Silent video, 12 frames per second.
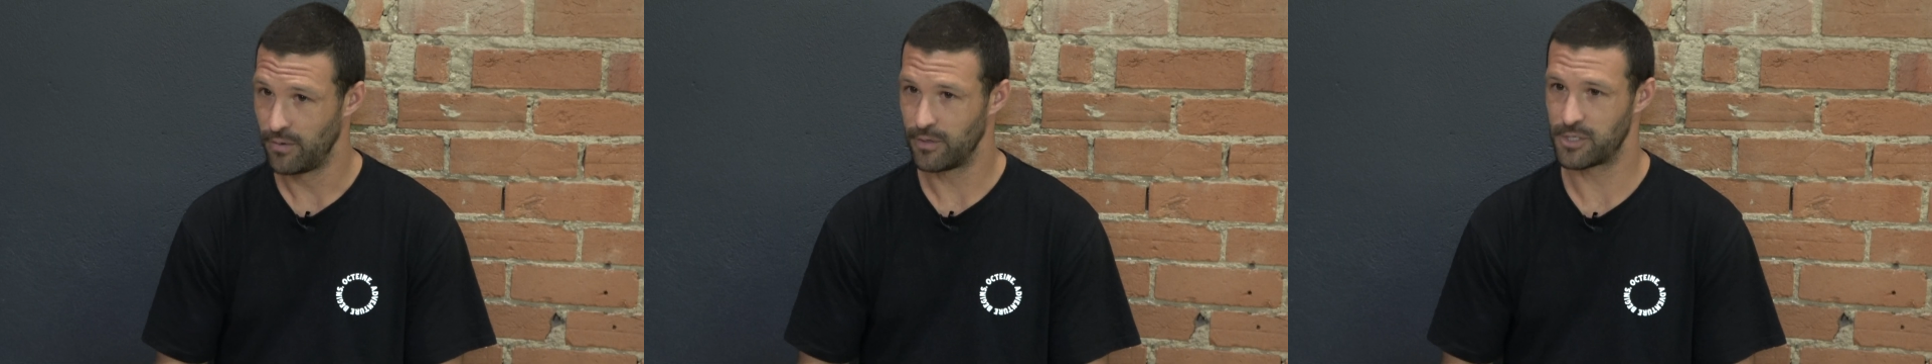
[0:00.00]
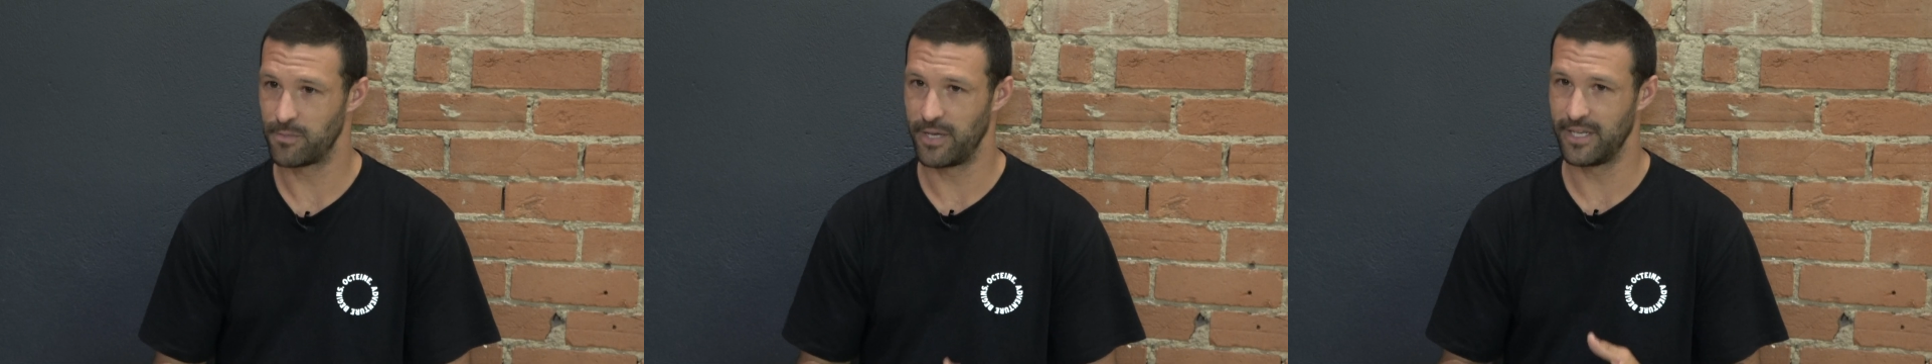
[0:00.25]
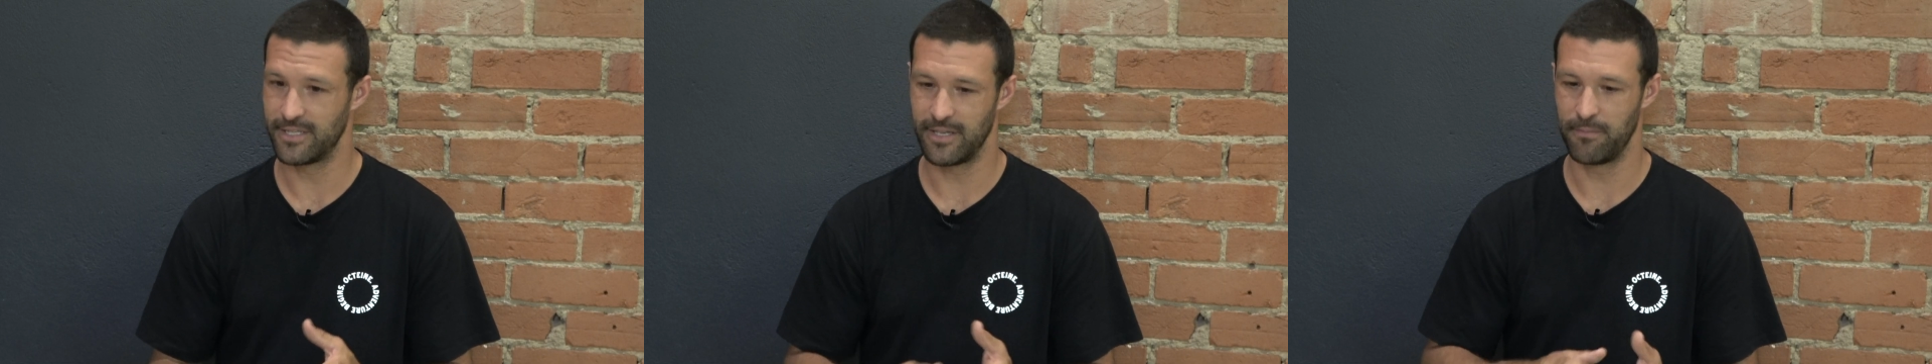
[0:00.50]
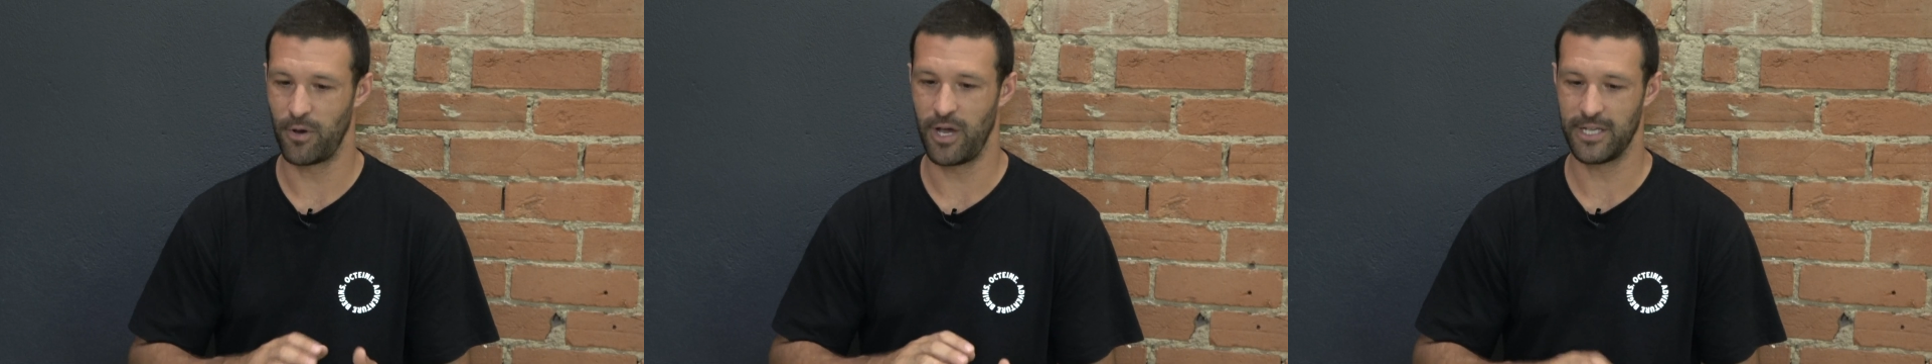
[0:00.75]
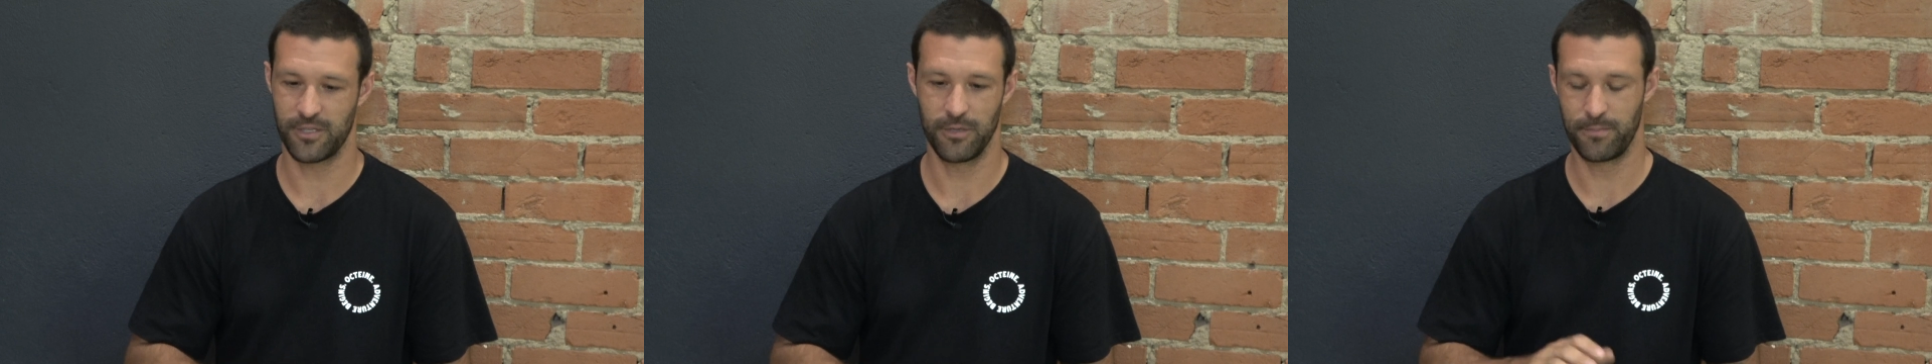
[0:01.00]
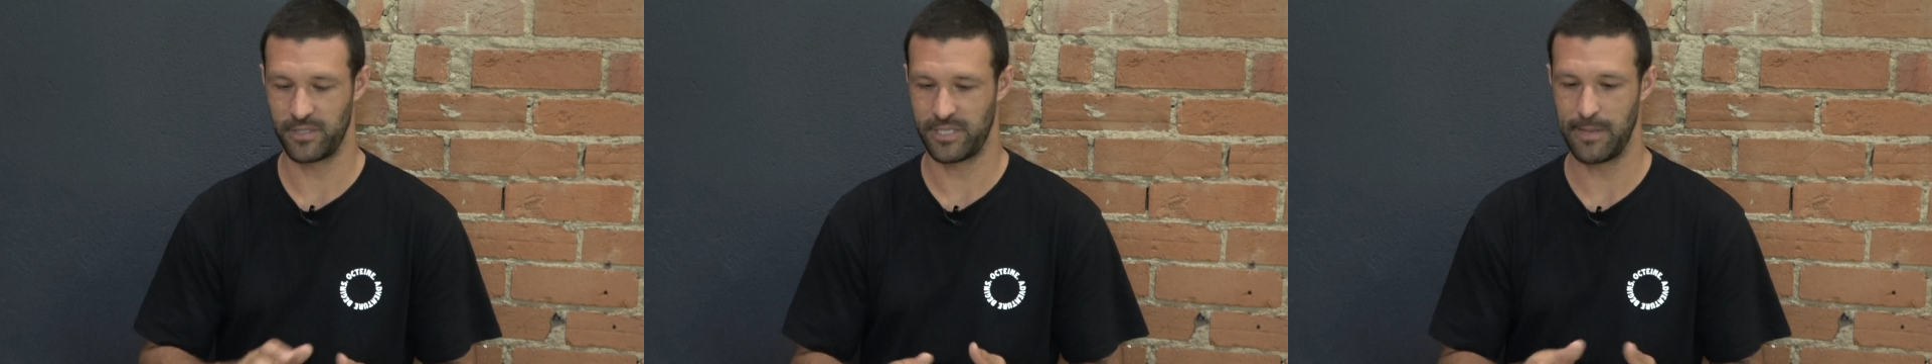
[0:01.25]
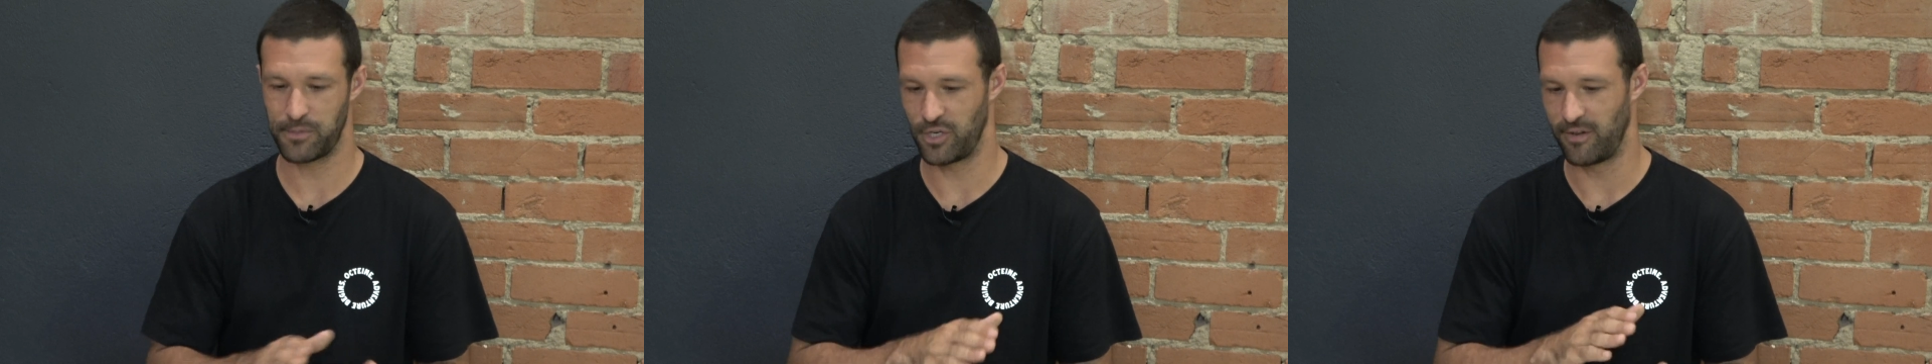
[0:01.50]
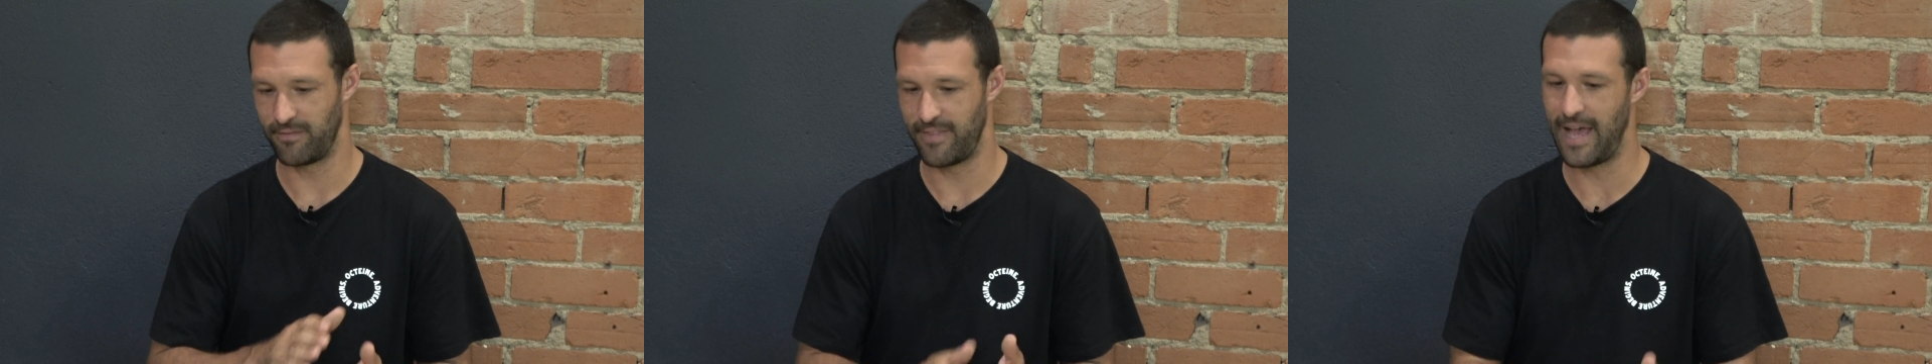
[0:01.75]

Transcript: which means that my sort of perception of